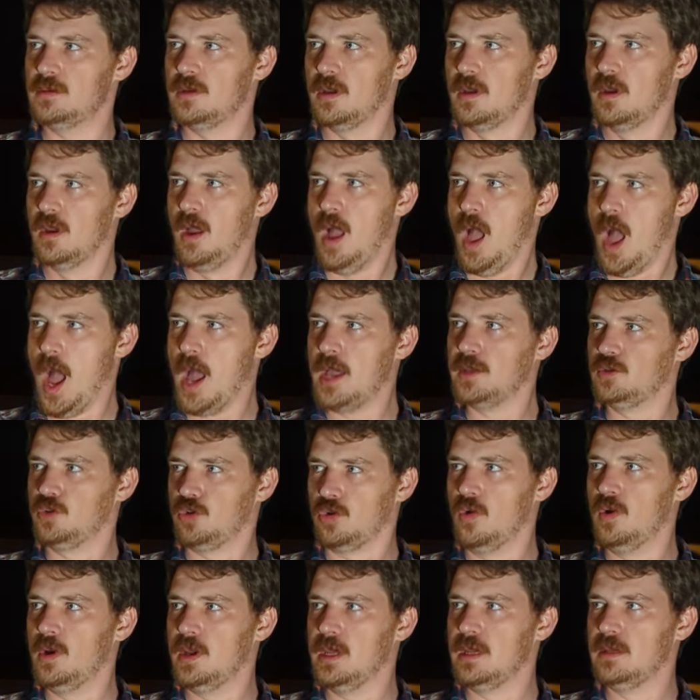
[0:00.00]
I
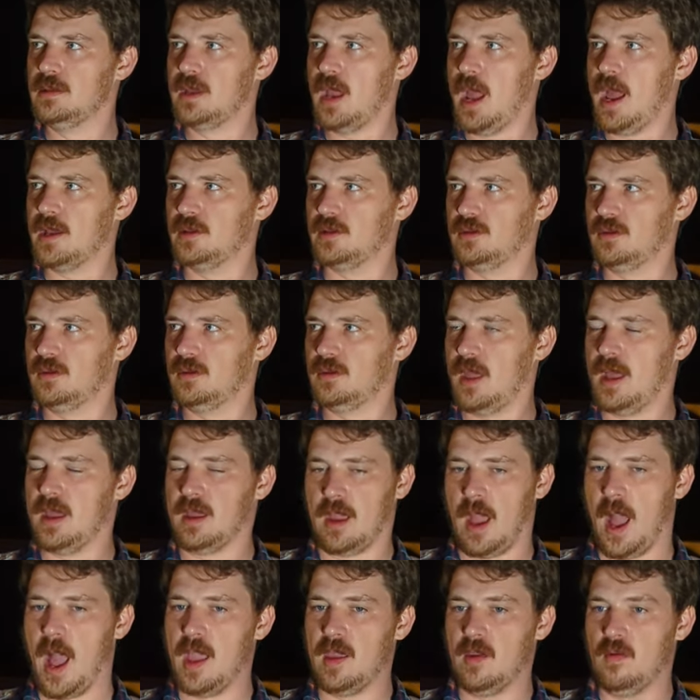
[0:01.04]
joined at like
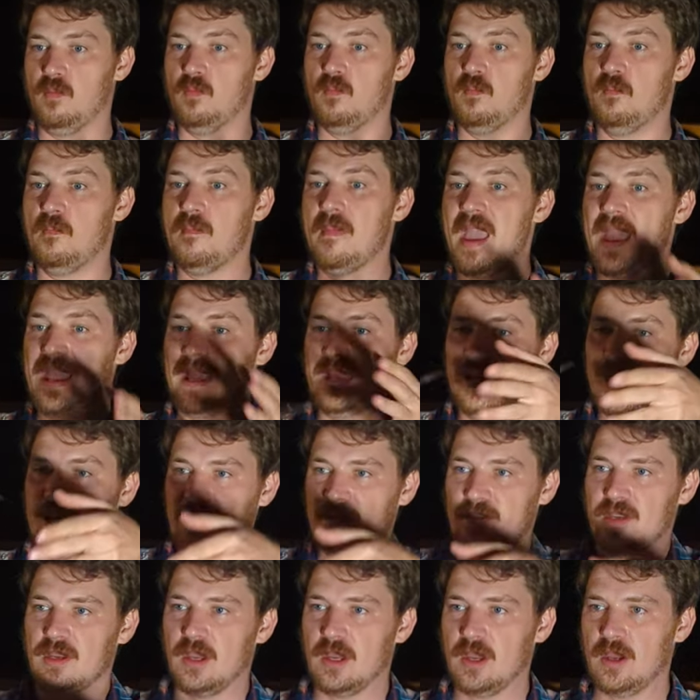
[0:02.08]
I made it
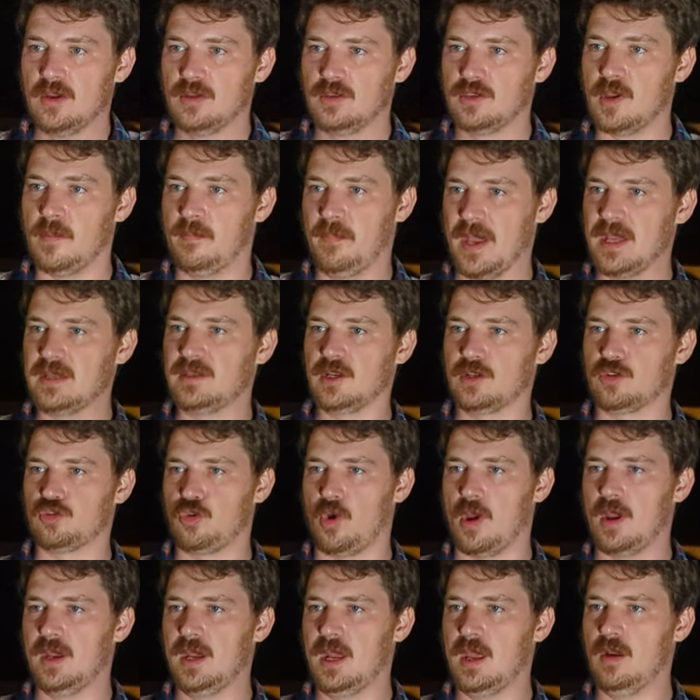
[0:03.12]
to basic
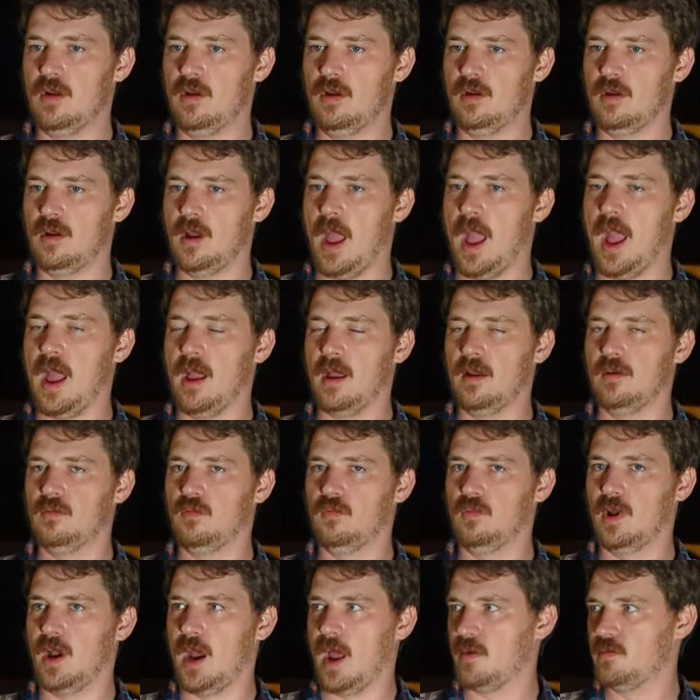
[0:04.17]
training when I
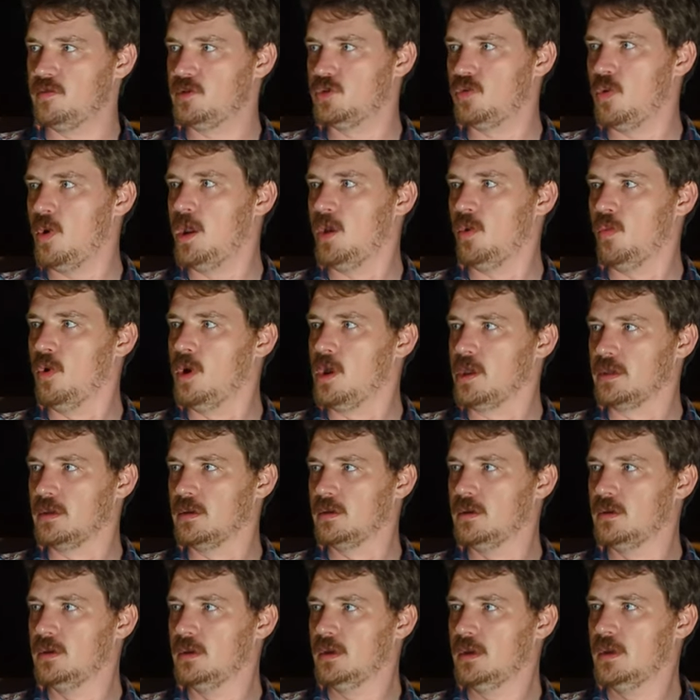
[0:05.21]
was 21.
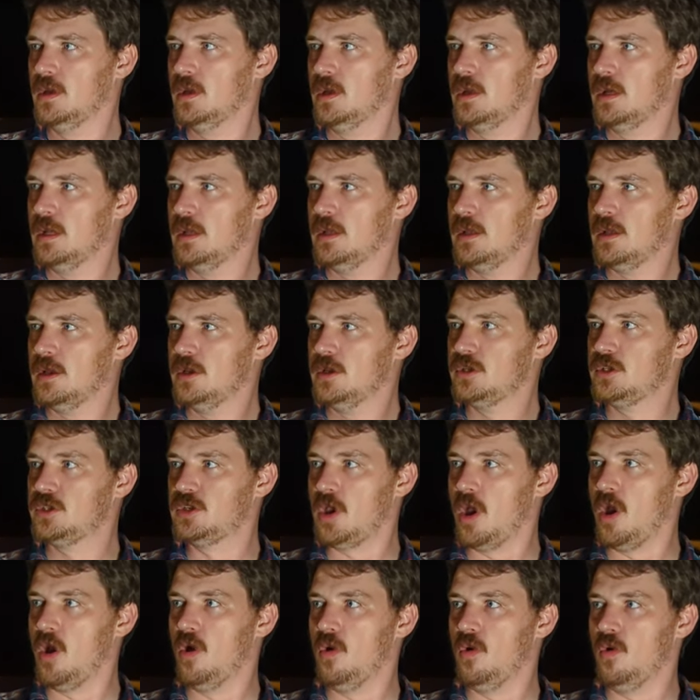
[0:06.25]

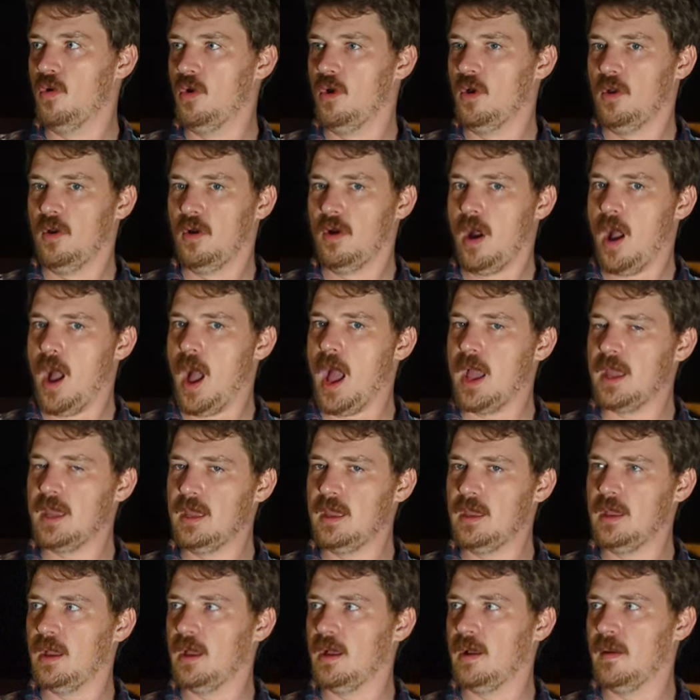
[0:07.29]
So oh, I was I,
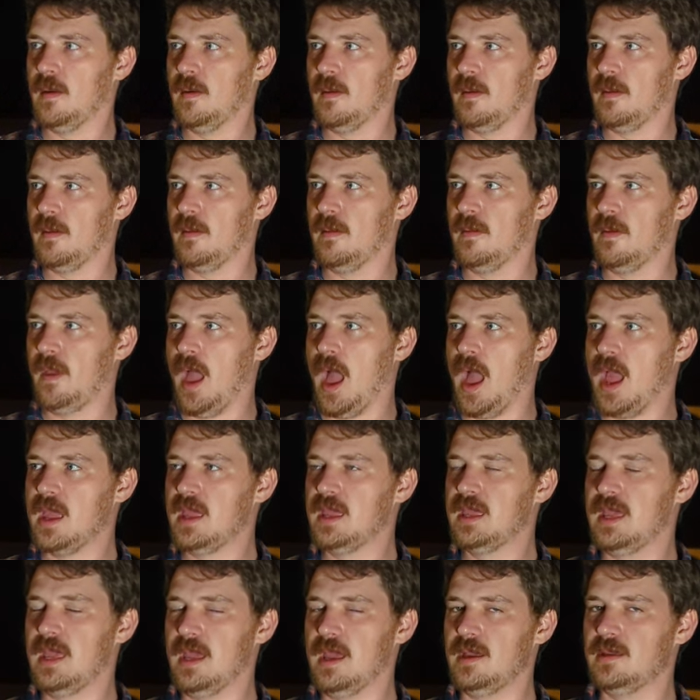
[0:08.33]
19. I
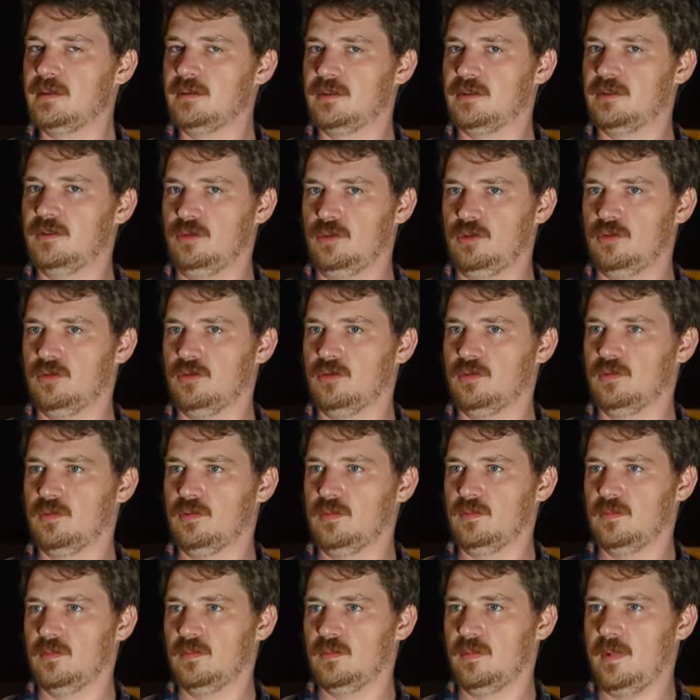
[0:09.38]
get to
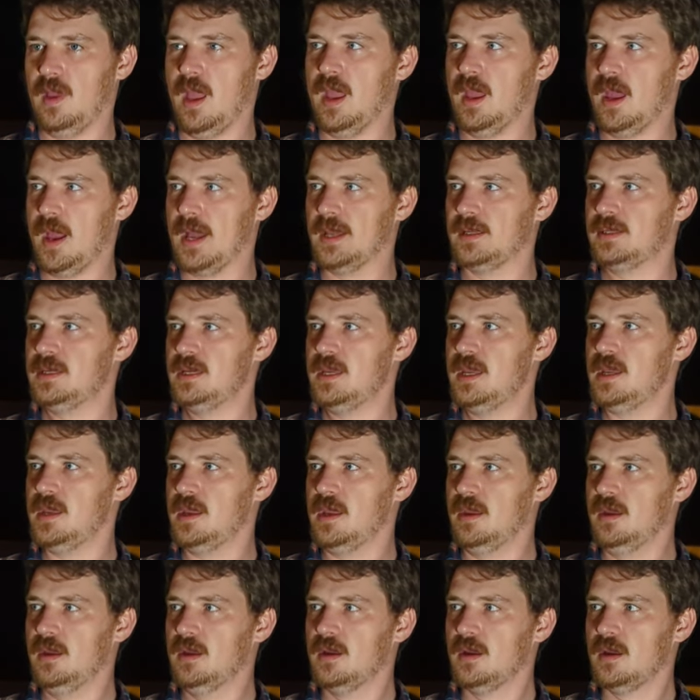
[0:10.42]
AIT
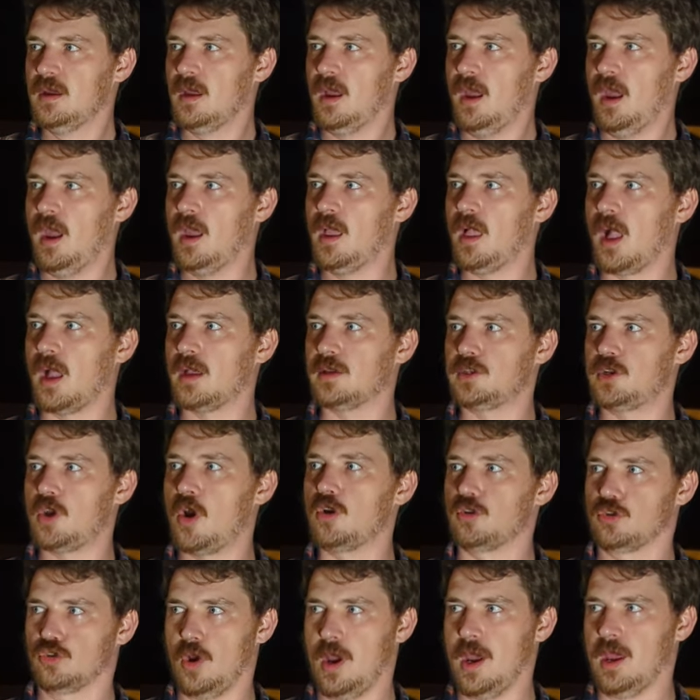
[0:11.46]
and I start
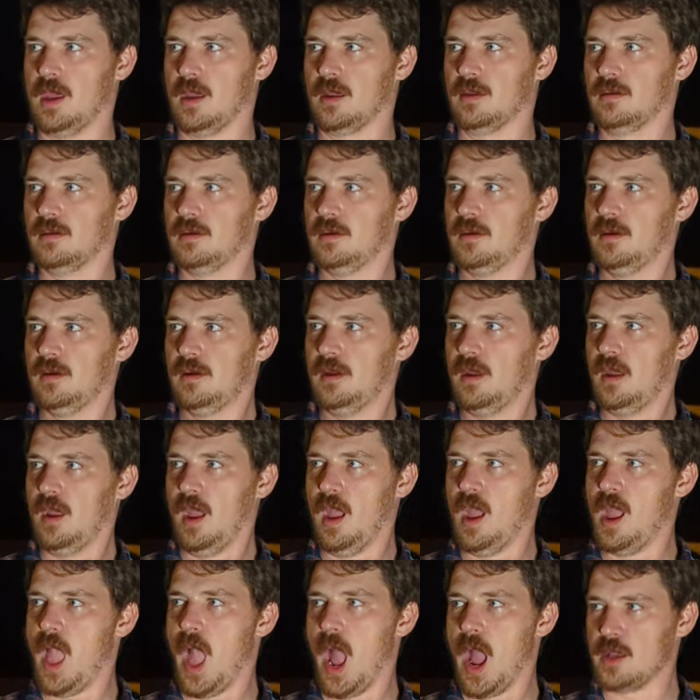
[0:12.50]
drinking, and I
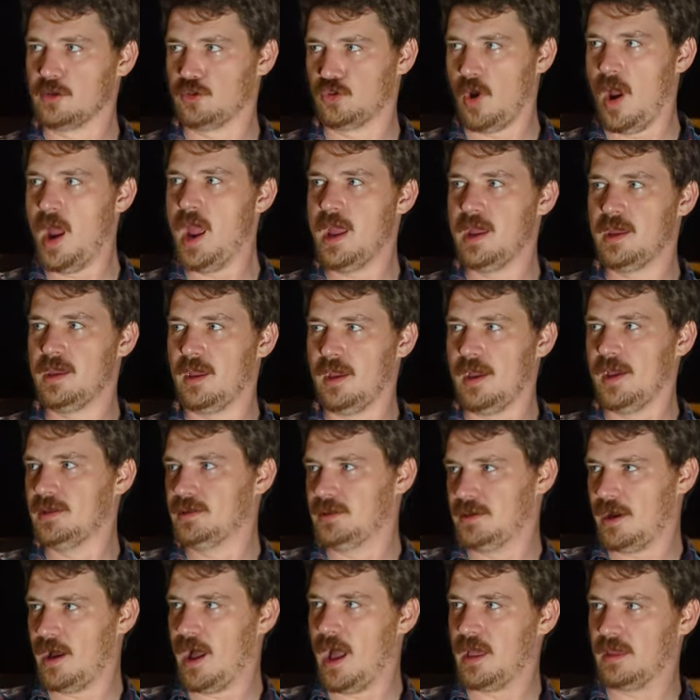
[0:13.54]
drank until I
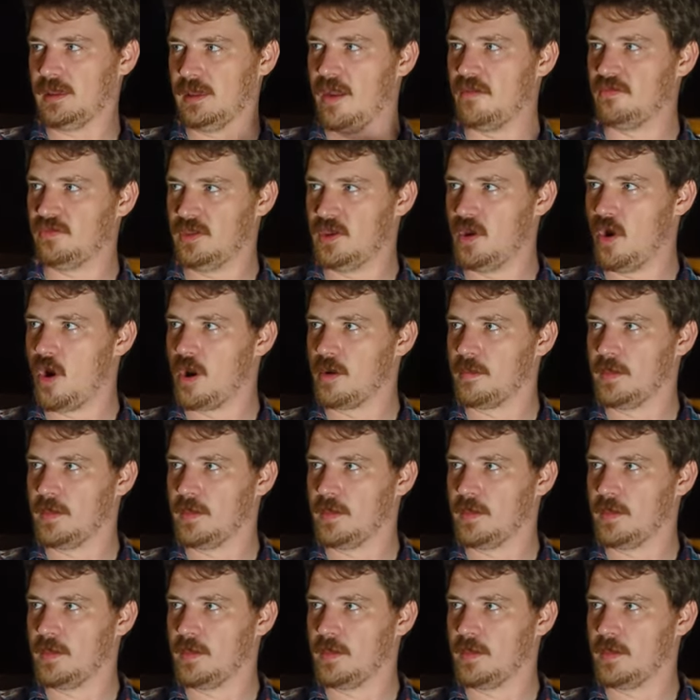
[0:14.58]
left the army.